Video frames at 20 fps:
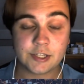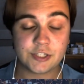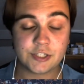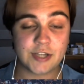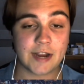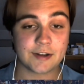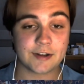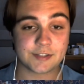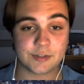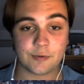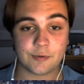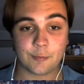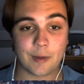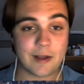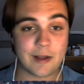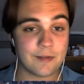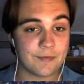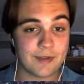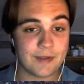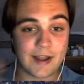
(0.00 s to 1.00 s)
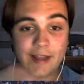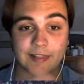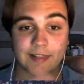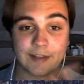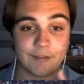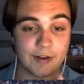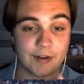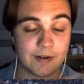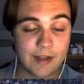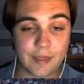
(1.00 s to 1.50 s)
Channel's doing well. I
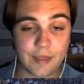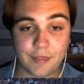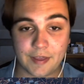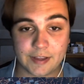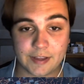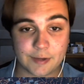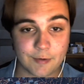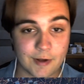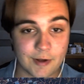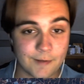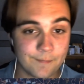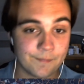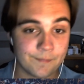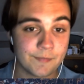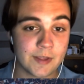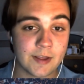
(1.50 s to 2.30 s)
love it. I thank you all.